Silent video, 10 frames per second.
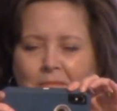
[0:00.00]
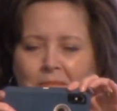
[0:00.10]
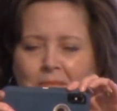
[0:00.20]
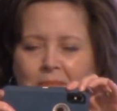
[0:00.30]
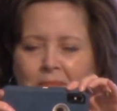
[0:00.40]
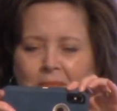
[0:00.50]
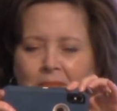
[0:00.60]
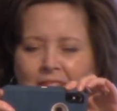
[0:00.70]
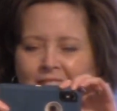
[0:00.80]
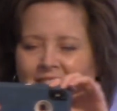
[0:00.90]

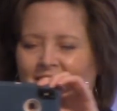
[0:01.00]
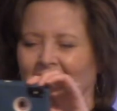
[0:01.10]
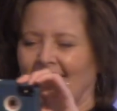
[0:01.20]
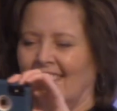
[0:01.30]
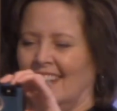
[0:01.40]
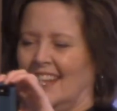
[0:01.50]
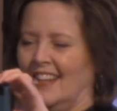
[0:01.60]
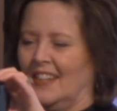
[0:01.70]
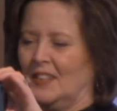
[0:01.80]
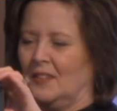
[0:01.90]

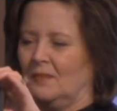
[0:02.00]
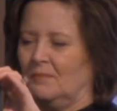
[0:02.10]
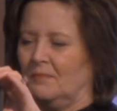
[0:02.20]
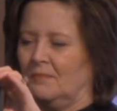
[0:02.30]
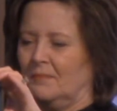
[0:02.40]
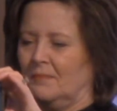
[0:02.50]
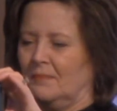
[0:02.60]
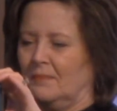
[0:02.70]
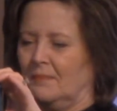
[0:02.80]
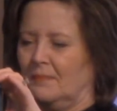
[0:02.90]

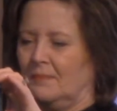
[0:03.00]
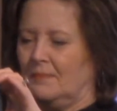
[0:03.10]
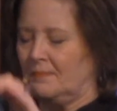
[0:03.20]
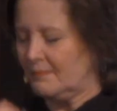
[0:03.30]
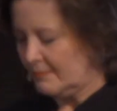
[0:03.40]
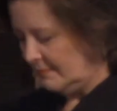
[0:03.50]
[no speech]